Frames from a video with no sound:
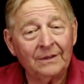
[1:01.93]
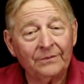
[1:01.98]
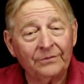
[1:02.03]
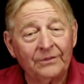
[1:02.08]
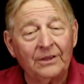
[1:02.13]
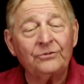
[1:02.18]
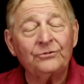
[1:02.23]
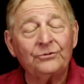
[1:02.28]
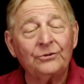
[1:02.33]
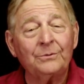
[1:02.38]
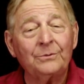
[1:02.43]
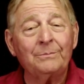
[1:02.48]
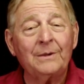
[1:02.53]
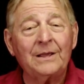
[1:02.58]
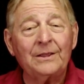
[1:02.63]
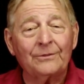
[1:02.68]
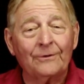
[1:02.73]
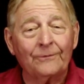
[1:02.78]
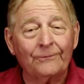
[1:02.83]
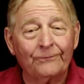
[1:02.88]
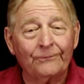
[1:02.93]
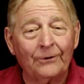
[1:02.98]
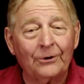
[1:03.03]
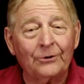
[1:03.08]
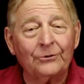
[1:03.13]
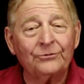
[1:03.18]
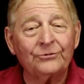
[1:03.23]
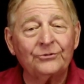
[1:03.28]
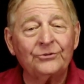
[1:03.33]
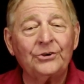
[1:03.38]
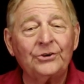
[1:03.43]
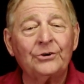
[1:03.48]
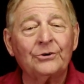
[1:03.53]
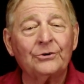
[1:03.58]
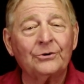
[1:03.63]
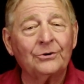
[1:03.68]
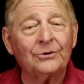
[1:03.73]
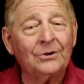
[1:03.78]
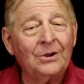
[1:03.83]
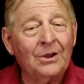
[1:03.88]
This should be the first
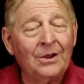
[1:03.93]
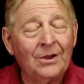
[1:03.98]
year